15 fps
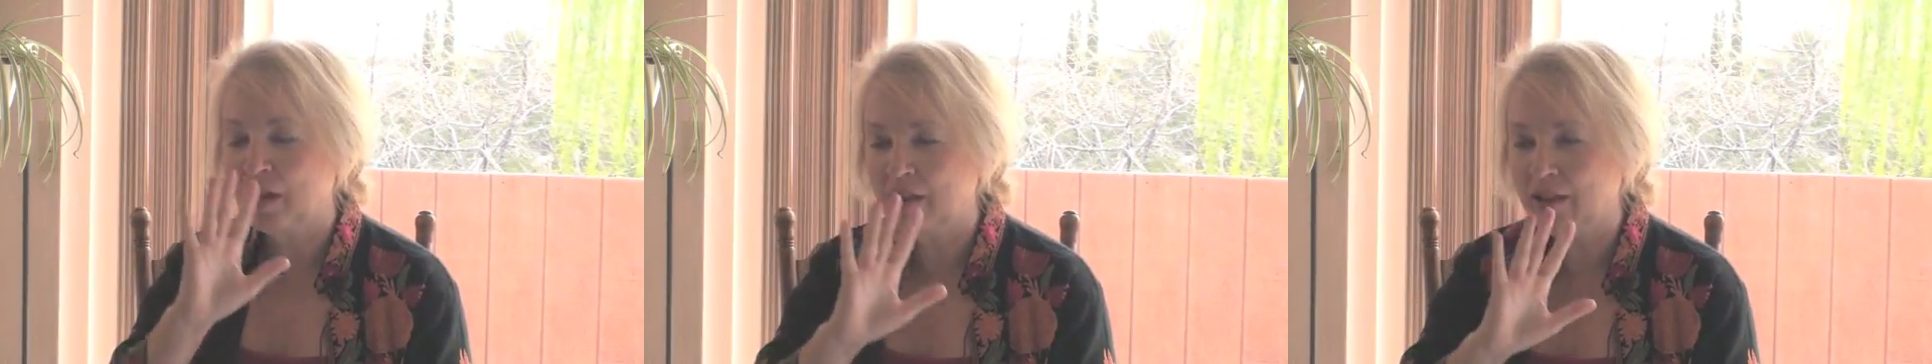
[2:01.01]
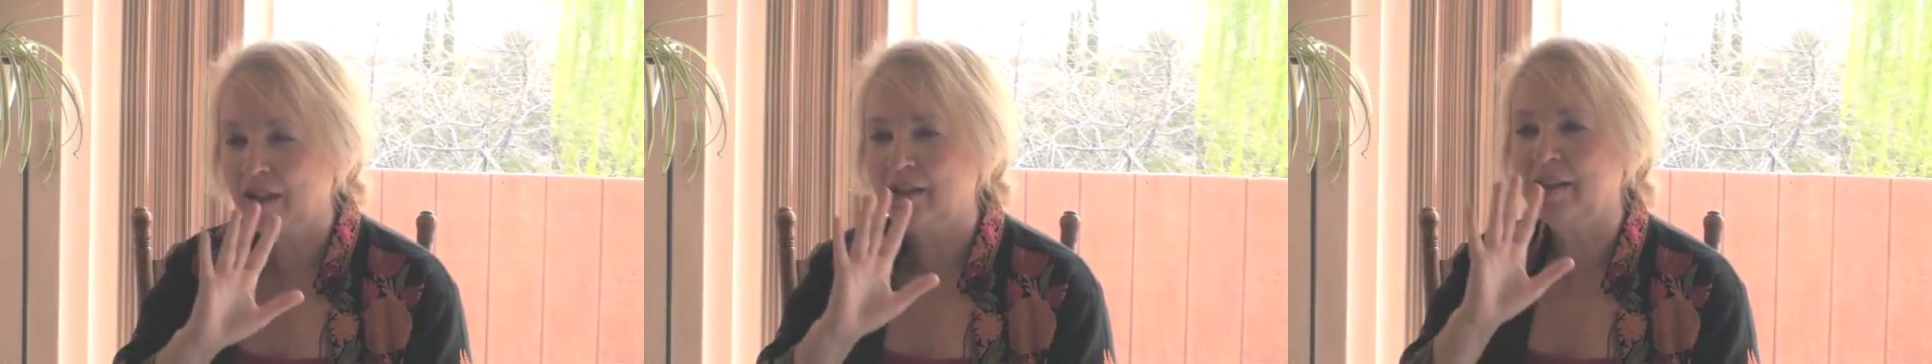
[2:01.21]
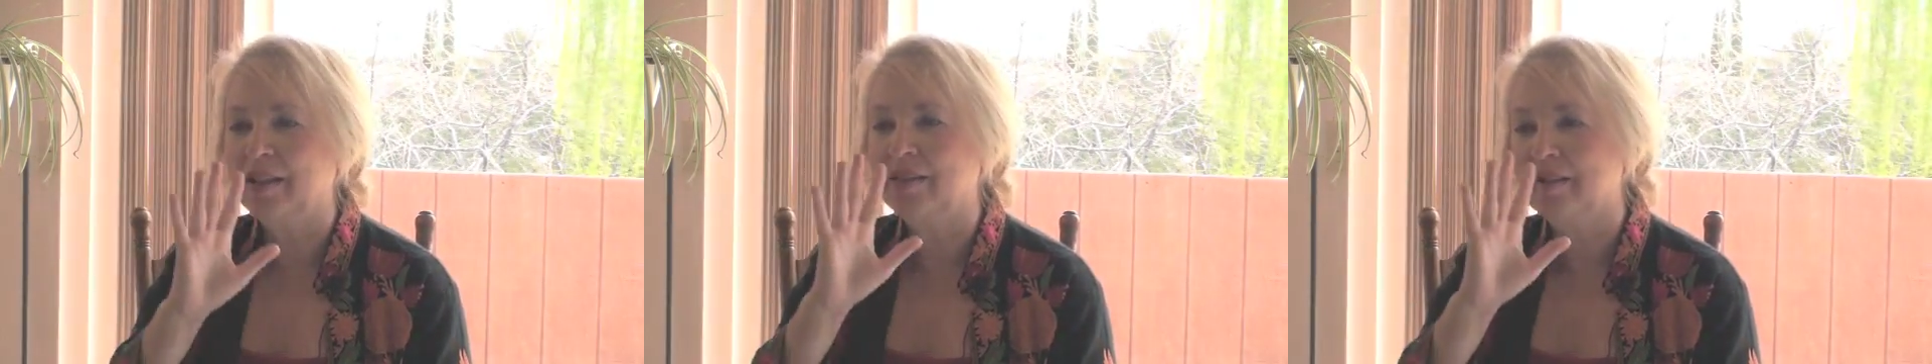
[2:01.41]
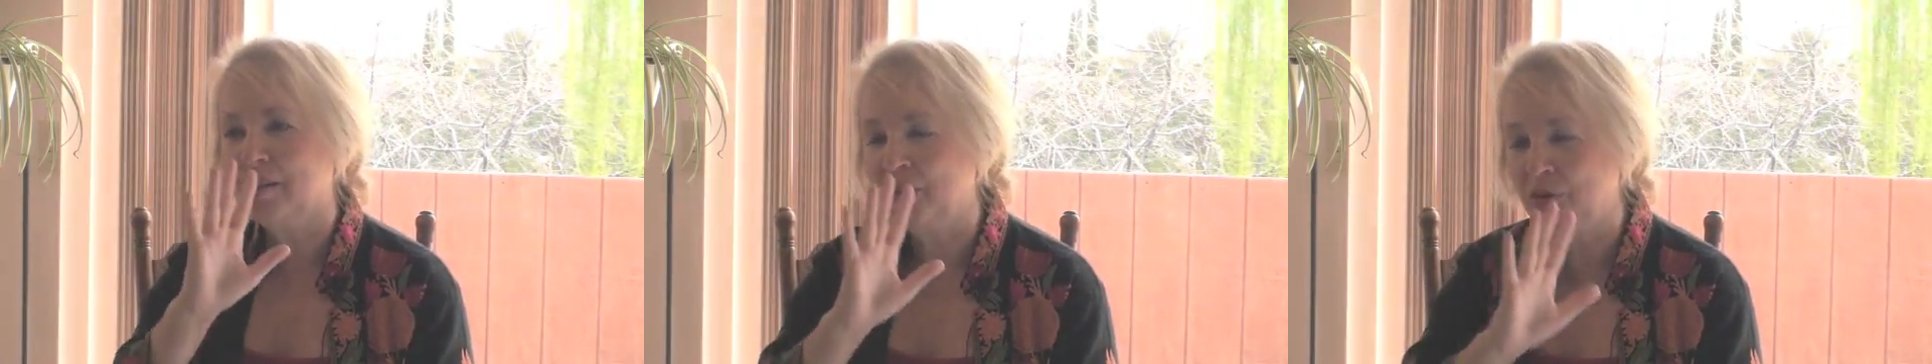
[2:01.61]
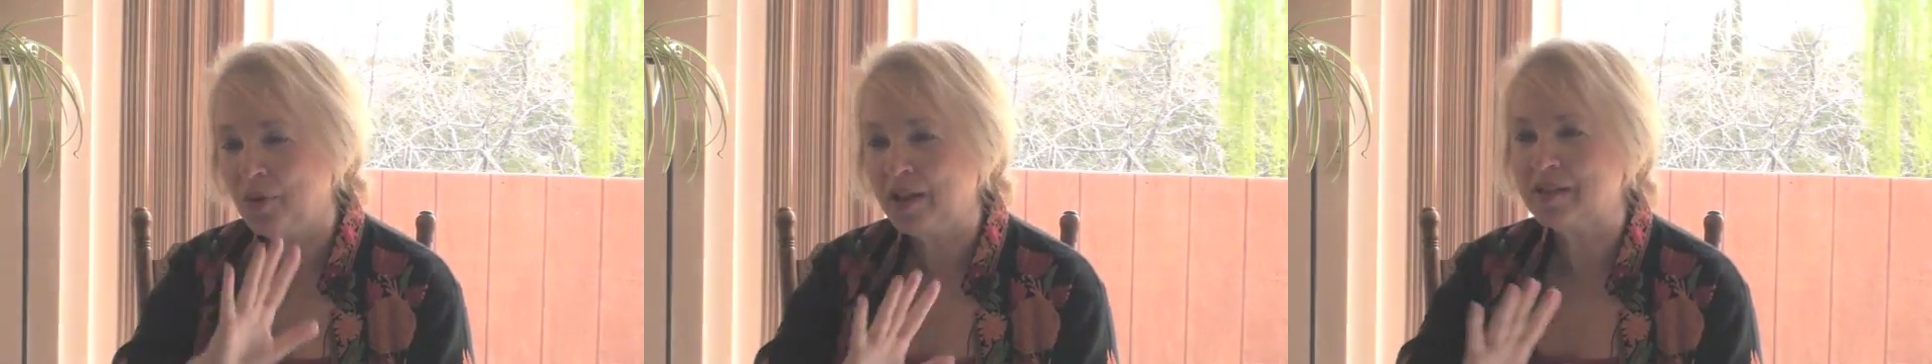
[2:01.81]
and then
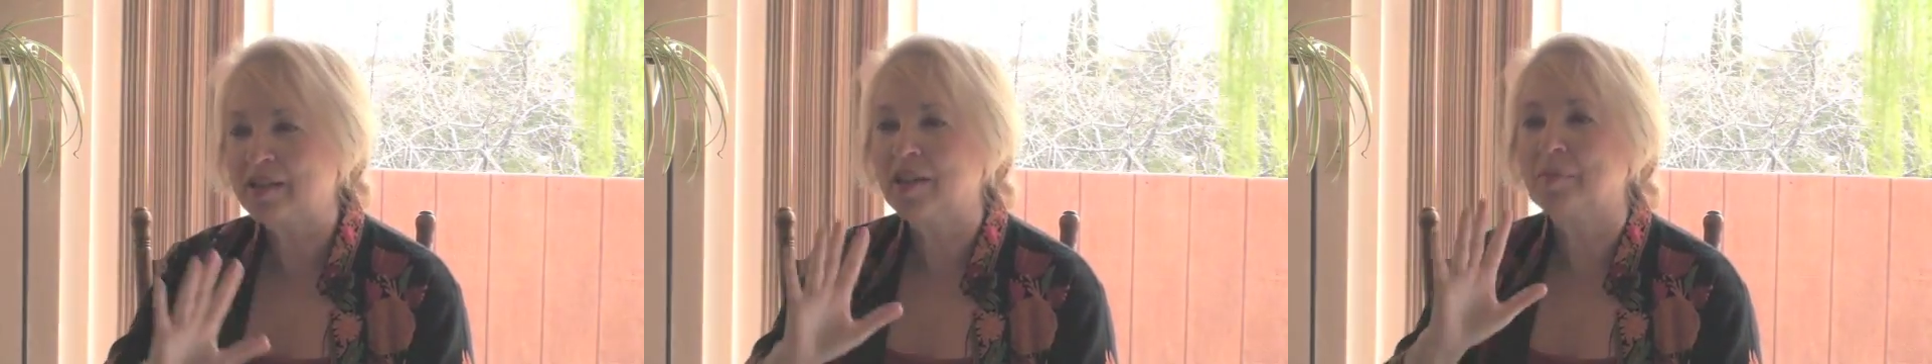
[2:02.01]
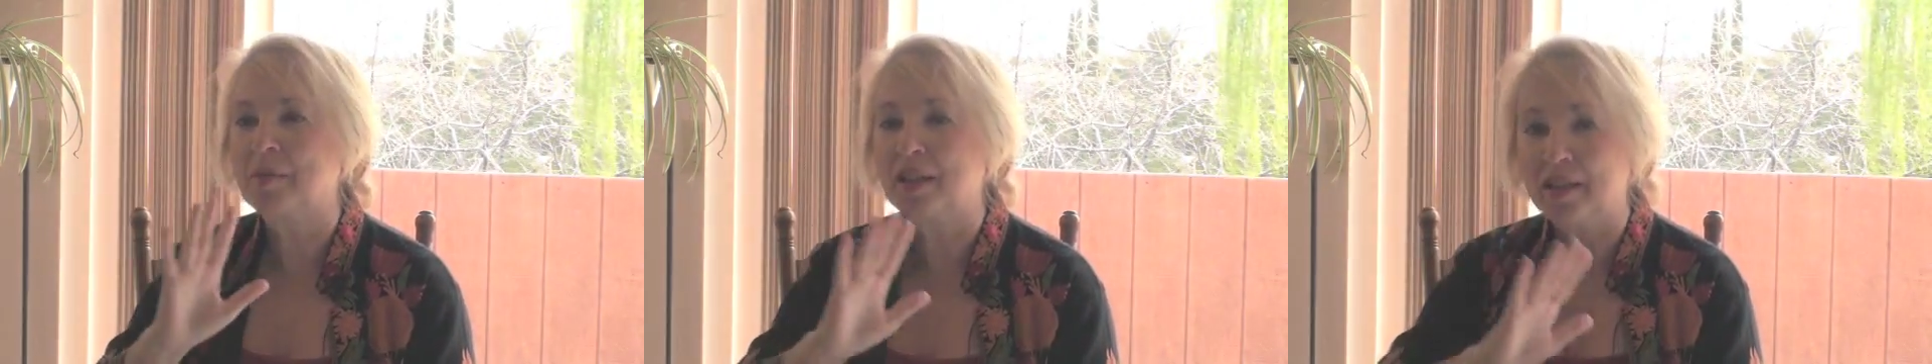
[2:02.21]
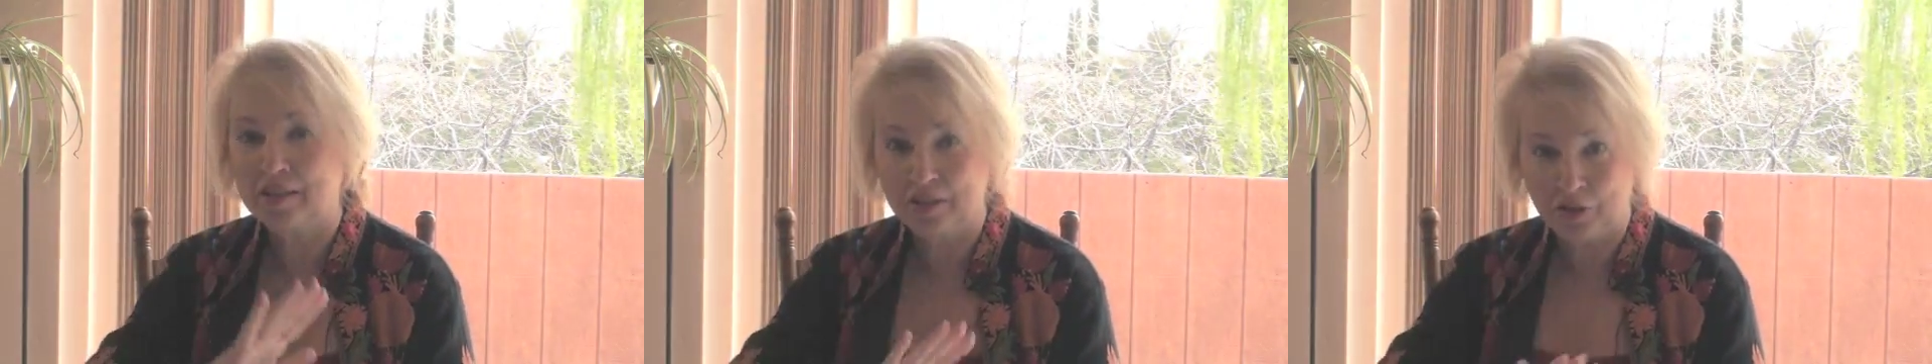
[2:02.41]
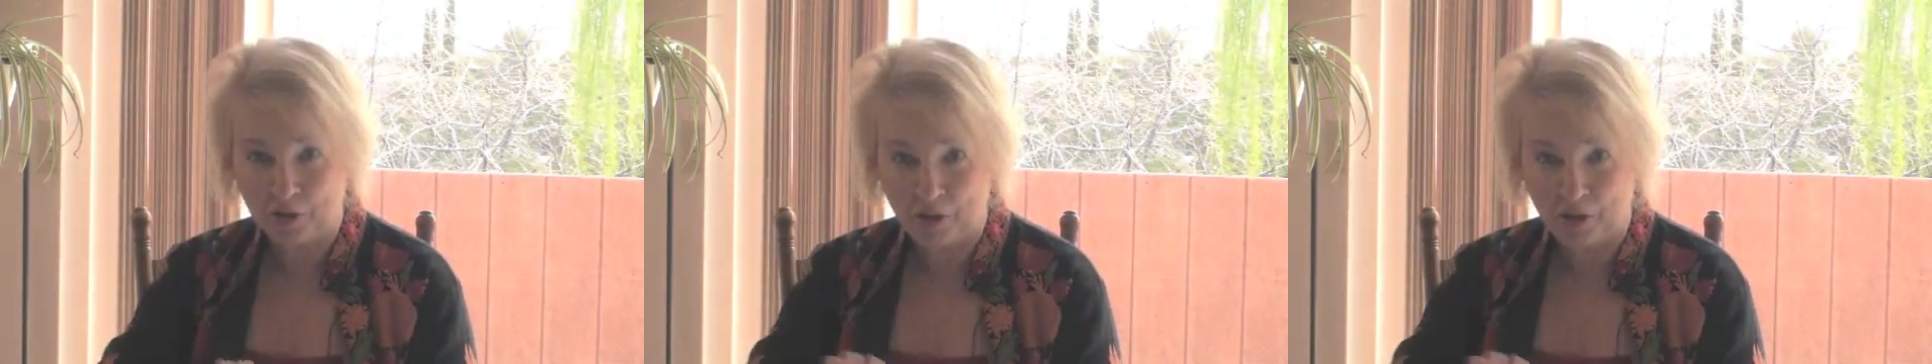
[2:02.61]
the US coming in to